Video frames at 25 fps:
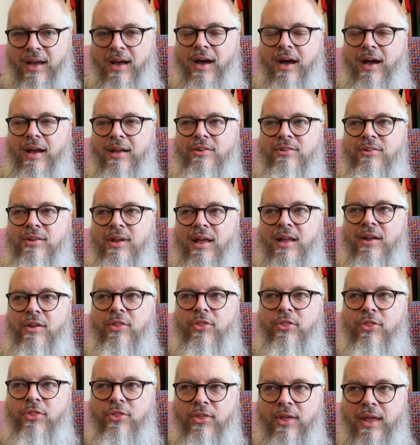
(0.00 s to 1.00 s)
I said,
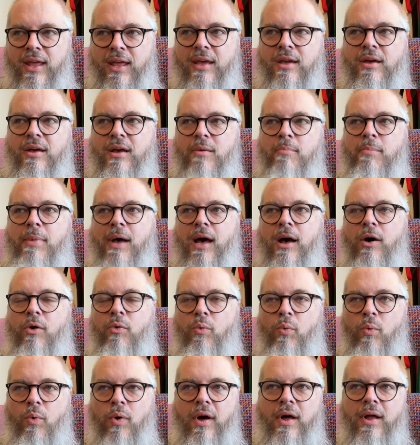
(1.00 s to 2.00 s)
think
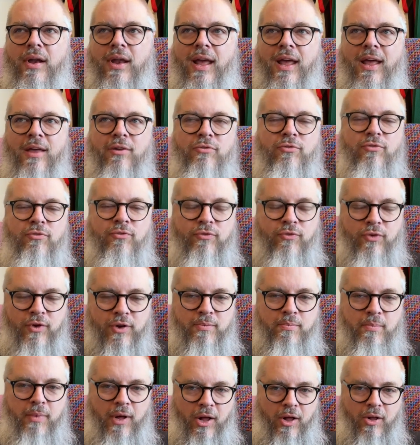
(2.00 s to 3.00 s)
about what a
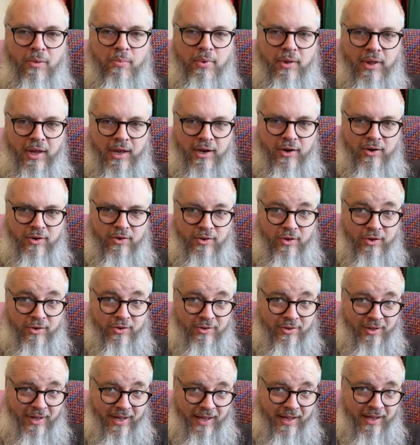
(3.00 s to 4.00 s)
football player
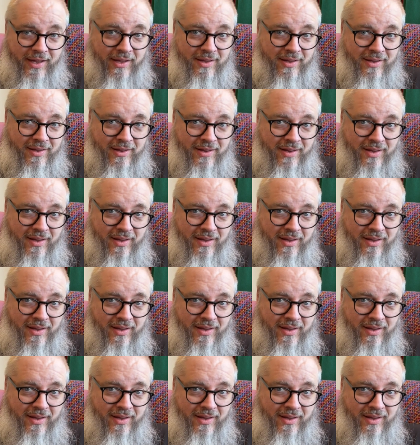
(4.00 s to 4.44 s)
looks like.